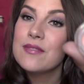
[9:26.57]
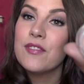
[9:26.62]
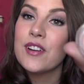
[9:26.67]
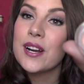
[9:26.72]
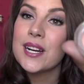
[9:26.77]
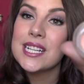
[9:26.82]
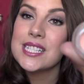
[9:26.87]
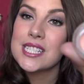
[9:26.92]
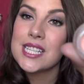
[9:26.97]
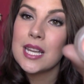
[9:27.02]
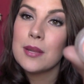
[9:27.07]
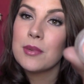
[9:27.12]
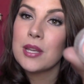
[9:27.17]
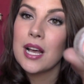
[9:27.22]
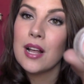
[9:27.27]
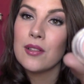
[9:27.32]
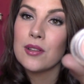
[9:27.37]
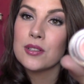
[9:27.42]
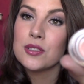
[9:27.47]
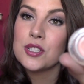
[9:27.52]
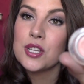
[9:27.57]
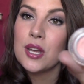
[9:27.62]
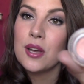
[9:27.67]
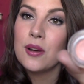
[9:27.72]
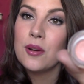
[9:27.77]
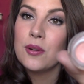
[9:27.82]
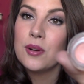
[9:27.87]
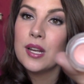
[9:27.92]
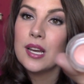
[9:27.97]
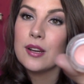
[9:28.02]
very same color
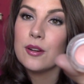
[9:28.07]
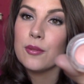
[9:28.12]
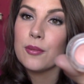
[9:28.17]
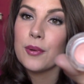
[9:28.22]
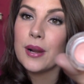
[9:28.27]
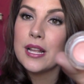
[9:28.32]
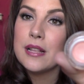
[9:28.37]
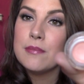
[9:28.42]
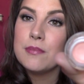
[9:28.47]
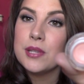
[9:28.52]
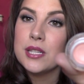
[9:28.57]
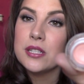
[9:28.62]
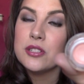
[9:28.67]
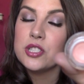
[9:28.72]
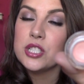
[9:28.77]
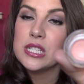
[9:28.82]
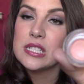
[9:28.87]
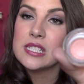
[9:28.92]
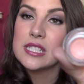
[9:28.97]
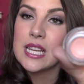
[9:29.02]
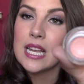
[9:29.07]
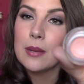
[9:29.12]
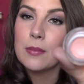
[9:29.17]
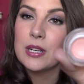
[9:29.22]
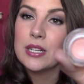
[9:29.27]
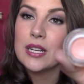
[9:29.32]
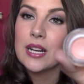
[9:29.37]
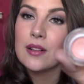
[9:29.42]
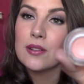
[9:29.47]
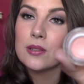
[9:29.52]
tone, a great peachy
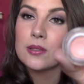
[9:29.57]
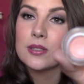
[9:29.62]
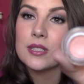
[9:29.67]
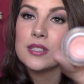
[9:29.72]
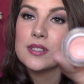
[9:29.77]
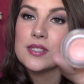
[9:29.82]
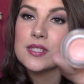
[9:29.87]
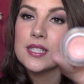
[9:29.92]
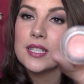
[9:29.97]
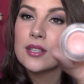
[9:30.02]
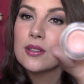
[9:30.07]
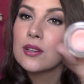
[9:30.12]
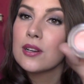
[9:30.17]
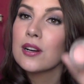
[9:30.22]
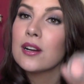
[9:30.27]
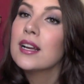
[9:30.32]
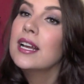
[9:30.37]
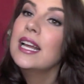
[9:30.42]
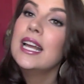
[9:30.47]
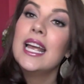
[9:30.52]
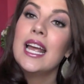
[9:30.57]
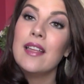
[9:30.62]
salmon colored concealer,